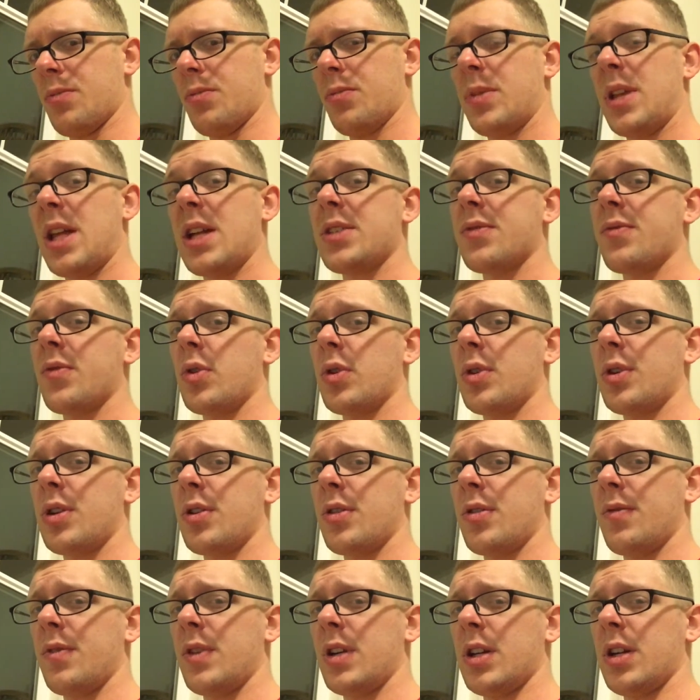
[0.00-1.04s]
But that's for
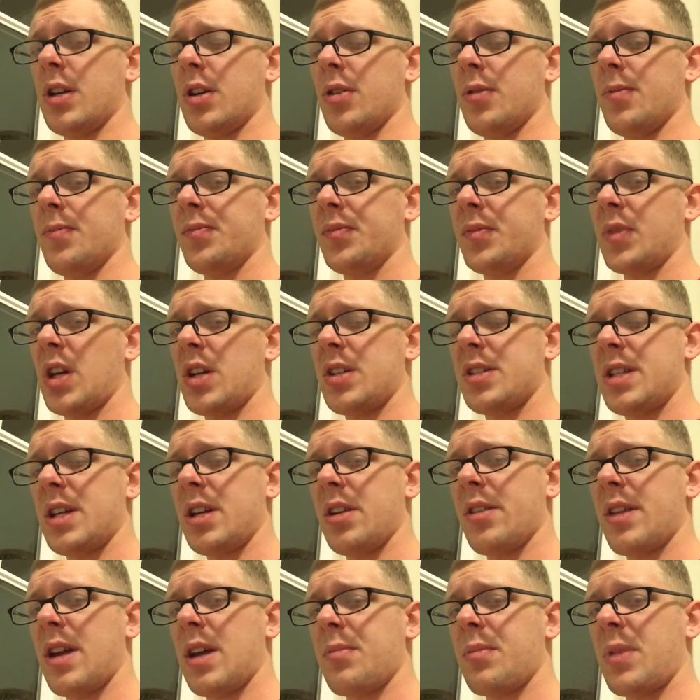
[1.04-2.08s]
another video.
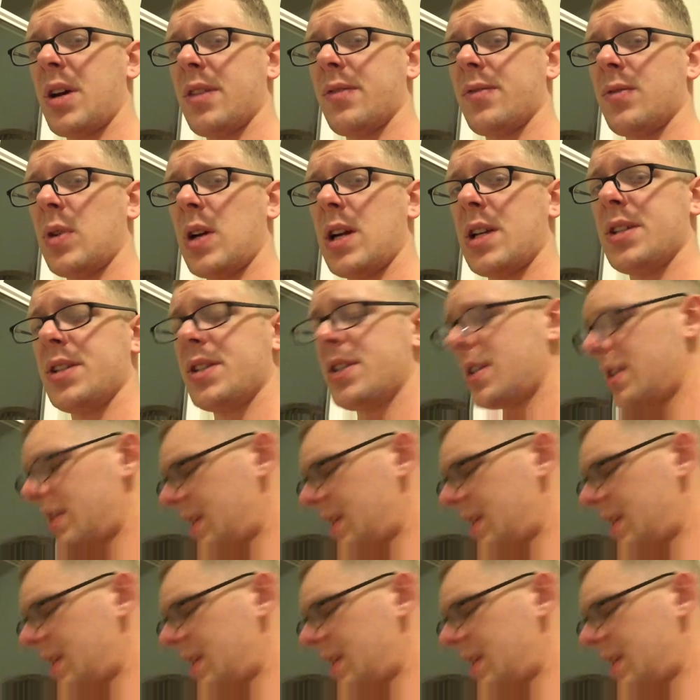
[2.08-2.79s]
Until then, my friends,